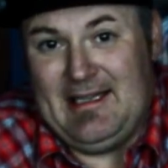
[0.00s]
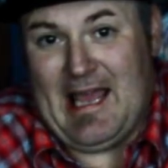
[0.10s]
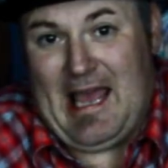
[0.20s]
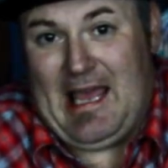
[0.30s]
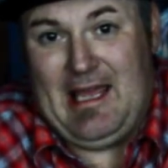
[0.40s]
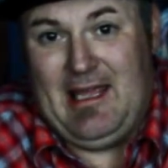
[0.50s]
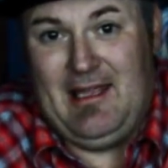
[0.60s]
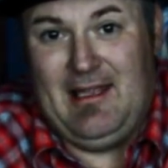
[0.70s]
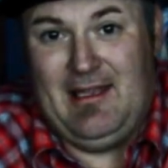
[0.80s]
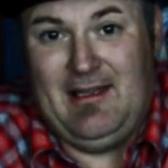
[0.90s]
yeah,
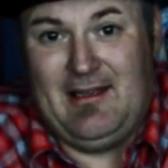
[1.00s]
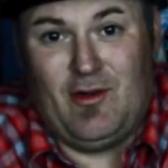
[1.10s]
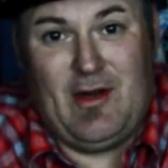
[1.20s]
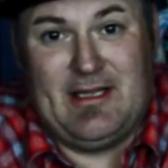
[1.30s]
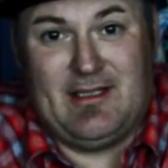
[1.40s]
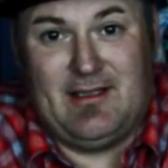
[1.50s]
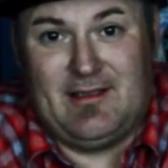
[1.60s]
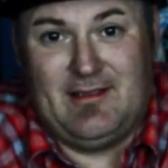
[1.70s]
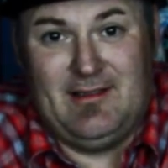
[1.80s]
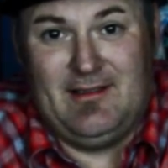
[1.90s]
craziness.
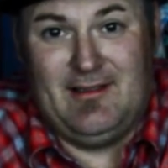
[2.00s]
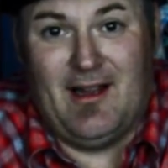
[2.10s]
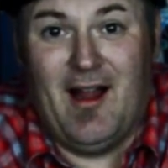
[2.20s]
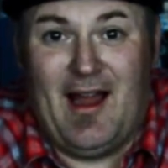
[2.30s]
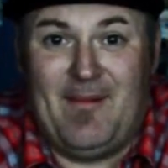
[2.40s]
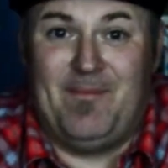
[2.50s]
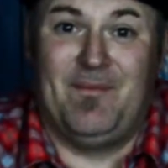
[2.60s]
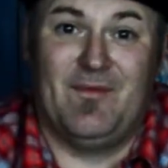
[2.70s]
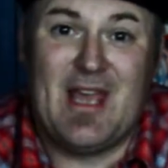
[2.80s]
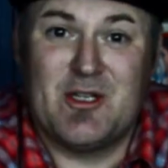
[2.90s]
All right,
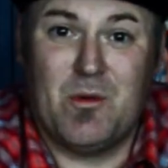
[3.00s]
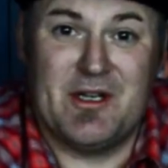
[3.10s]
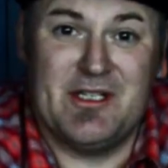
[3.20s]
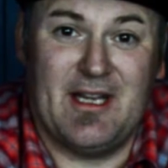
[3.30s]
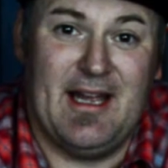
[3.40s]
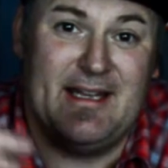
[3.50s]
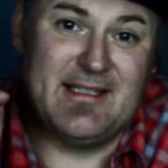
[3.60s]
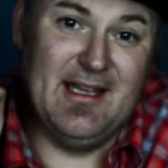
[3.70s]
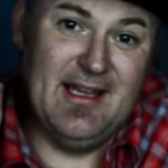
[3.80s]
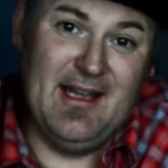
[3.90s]
thanks for watching,
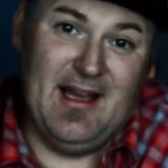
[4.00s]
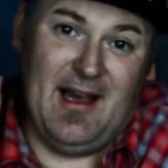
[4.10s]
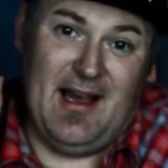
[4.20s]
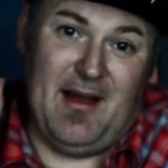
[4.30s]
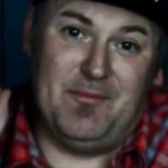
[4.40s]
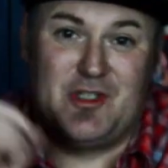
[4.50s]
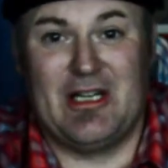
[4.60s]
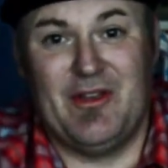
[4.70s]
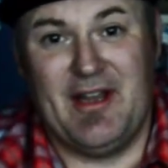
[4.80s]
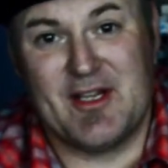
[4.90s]
guys.
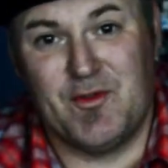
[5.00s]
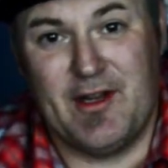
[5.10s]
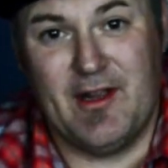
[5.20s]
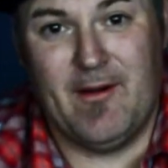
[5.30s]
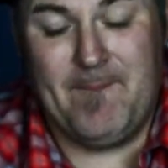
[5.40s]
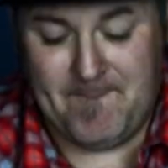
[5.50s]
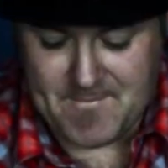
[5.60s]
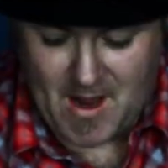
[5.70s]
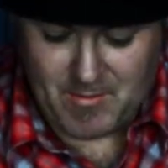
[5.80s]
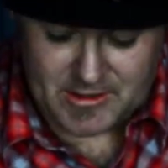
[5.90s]
Check out the next video.
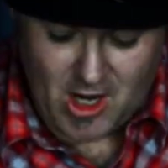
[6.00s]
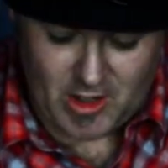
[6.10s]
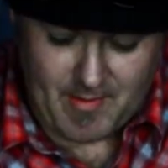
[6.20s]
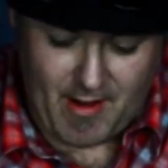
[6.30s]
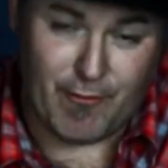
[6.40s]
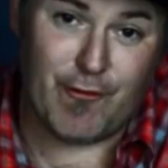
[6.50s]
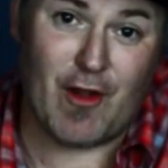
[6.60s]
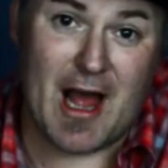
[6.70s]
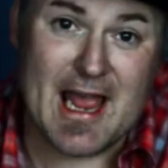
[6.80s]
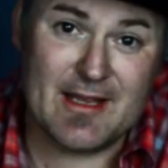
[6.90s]
I'm going to talk about
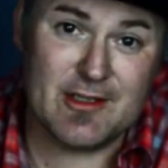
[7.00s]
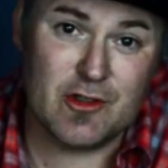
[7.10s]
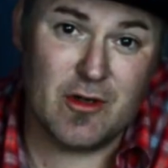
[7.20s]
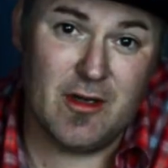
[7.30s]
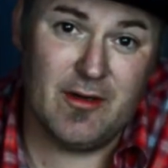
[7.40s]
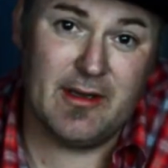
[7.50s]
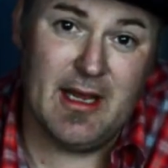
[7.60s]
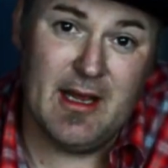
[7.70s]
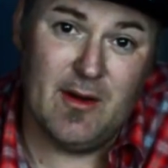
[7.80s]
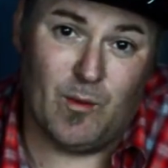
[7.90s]
flying this
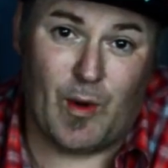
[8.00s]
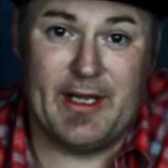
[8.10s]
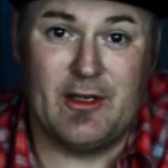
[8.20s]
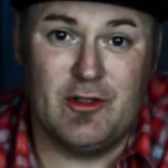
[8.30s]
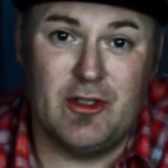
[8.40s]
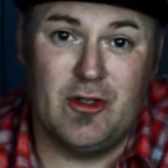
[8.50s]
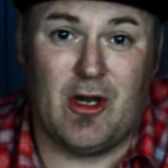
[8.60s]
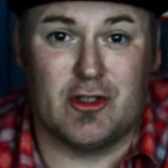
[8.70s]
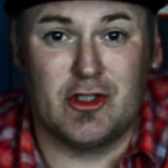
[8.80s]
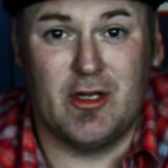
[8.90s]
drone, what it can
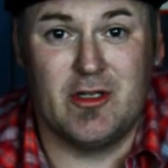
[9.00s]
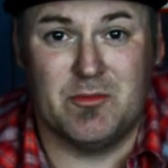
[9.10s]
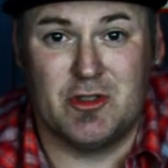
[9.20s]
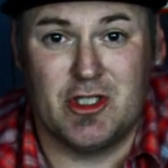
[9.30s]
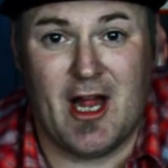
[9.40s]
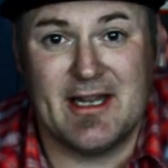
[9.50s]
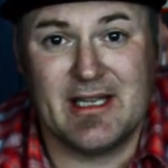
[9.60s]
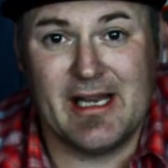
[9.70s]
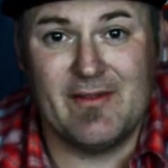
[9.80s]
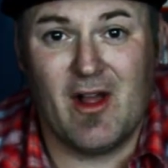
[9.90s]
do. I'll show you some
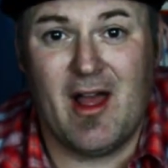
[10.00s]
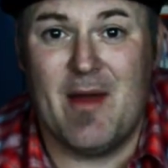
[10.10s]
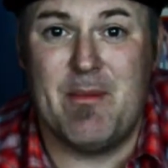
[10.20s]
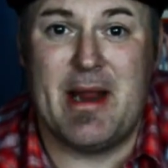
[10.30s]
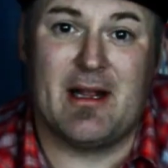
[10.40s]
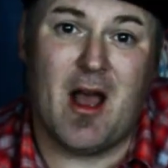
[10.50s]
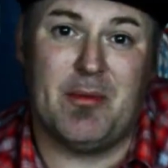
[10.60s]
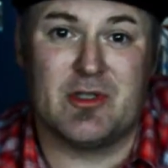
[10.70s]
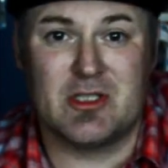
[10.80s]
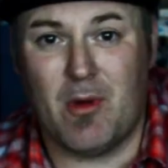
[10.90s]
shots that I've got. I made a
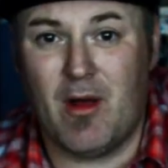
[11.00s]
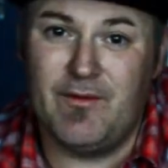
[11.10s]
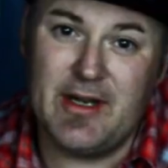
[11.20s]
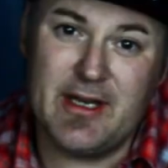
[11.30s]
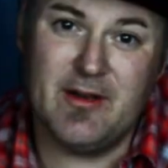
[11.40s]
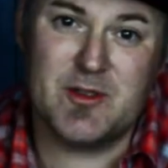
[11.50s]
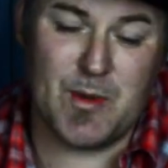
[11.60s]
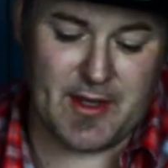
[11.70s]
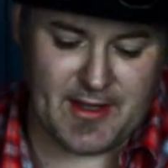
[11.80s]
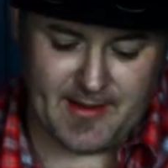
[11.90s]
couple small
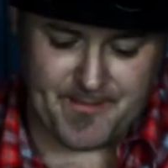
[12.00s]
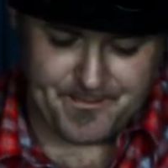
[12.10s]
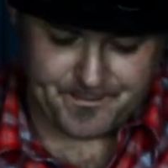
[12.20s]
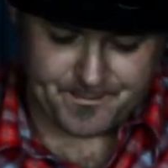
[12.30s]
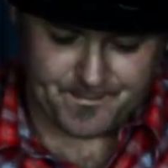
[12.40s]
videos with it.